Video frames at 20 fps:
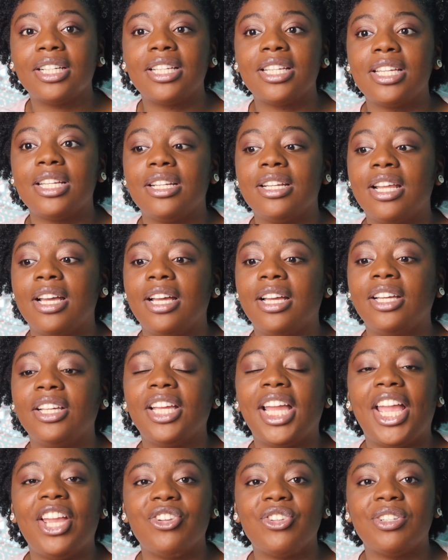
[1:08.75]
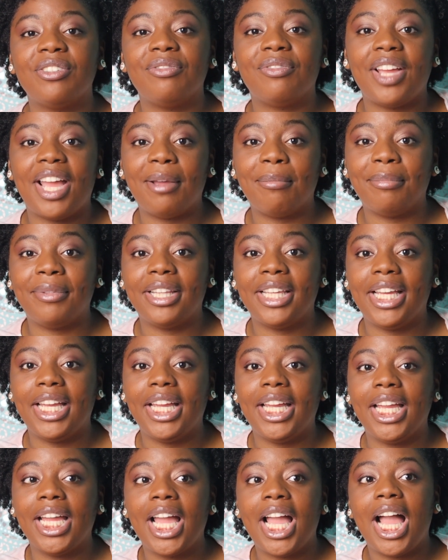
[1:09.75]
in a Haitian
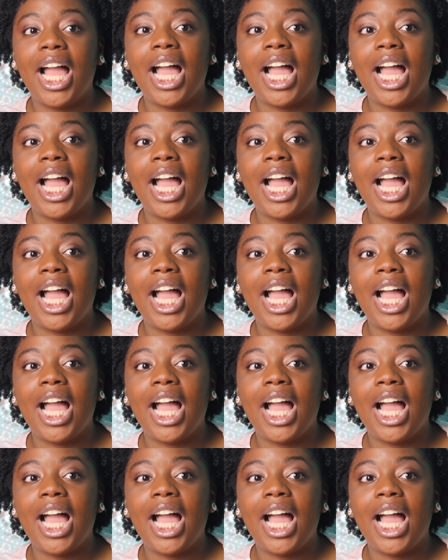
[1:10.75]
family,